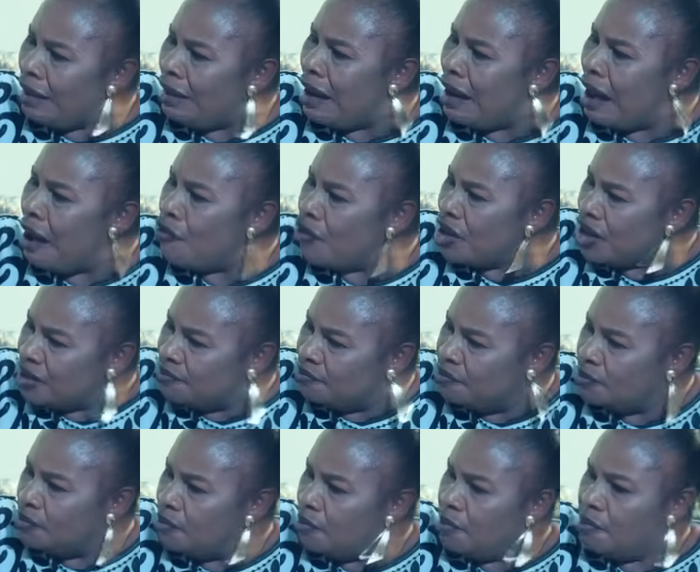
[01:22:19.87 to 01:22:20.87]
allow him
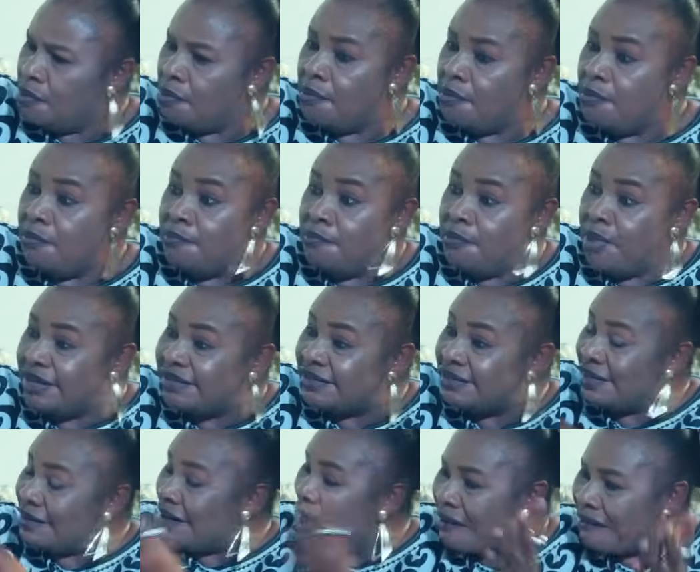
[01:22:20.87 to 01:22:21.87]

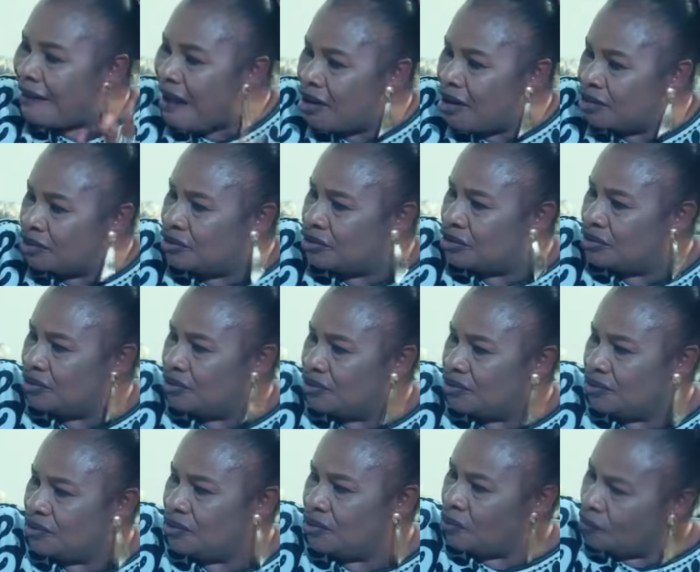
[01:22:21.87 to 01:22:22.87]
messing around
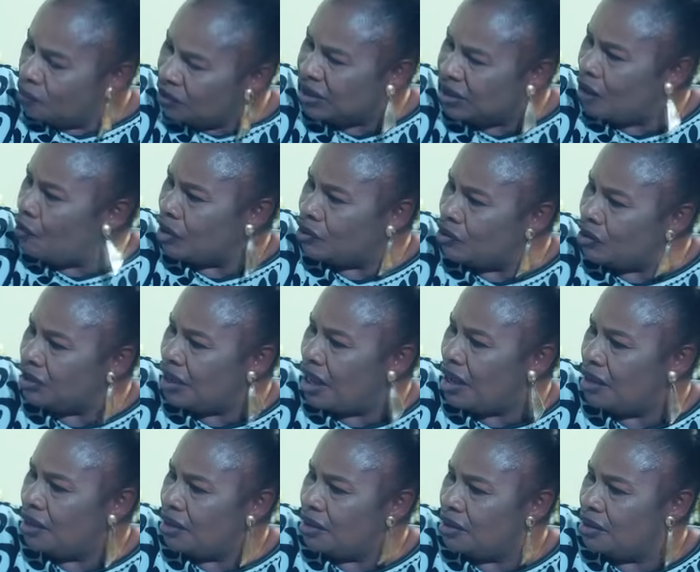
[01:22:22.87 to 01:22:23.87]
with our daughter.
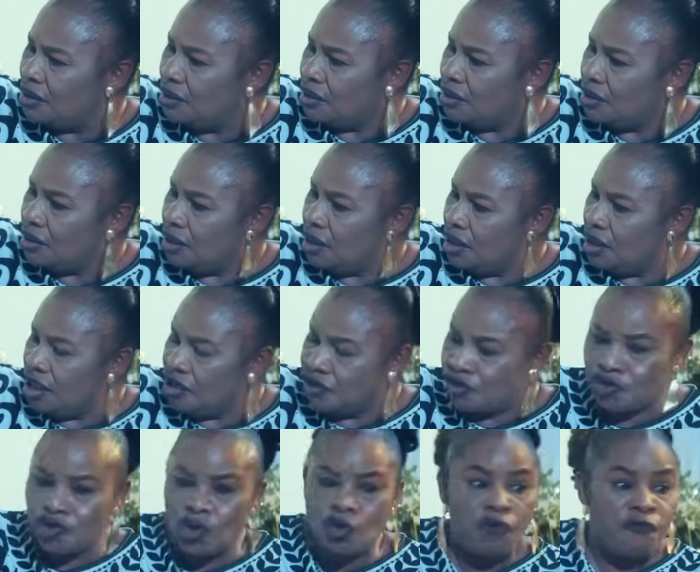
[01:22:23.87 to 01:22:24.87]
A
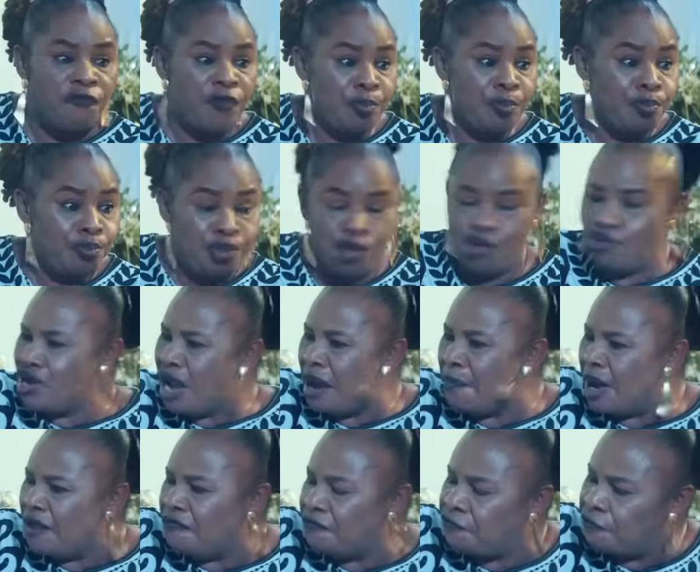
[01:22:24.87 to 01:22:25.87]
son of a billionaire
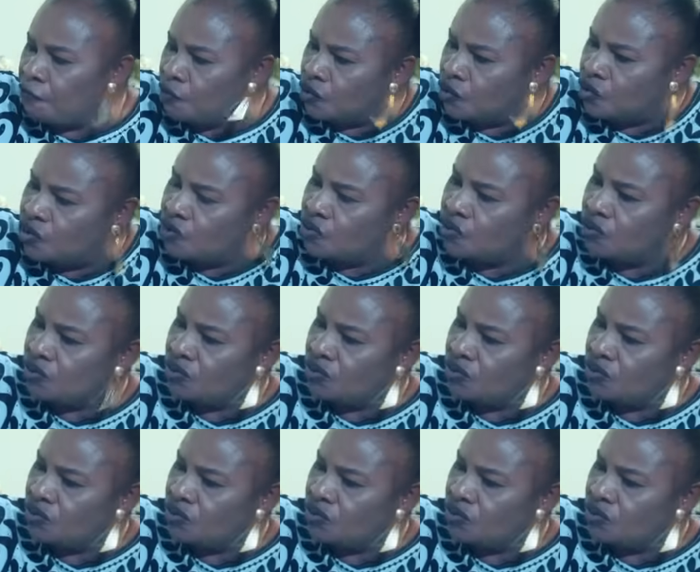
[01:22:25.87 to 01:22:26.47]
at my foot.